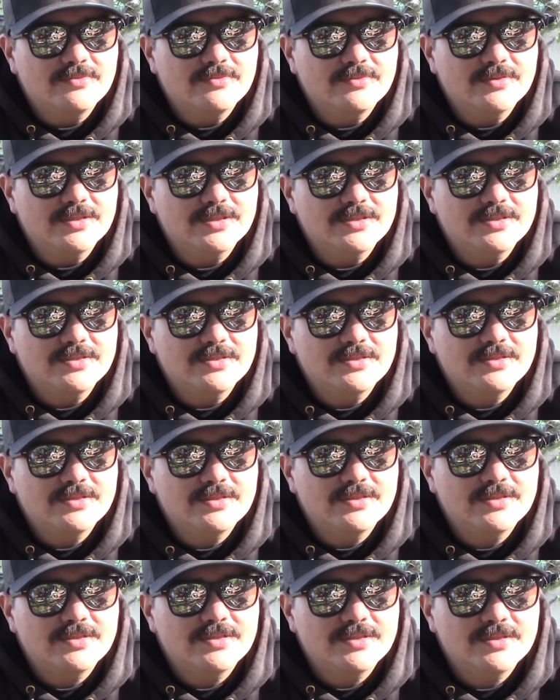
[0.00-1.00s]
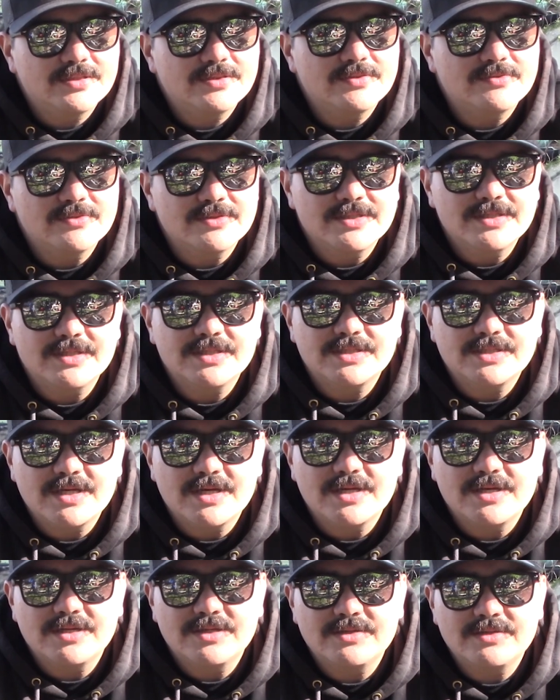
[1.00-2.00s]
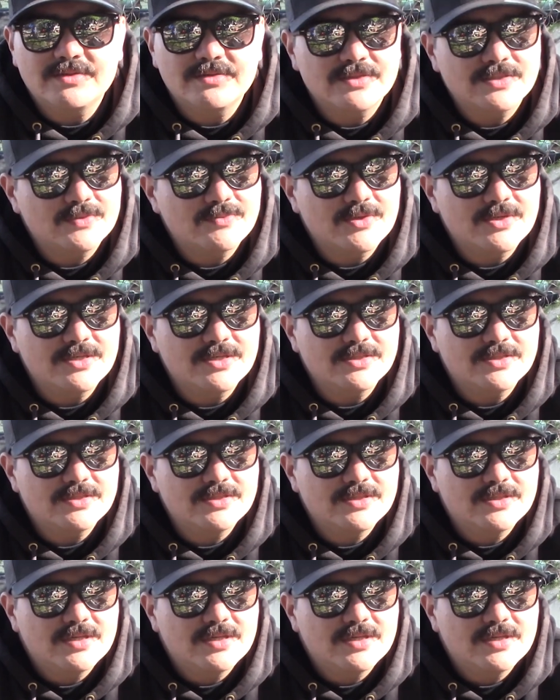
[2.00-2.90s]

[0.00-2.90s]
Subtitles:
it's really exciting to experience.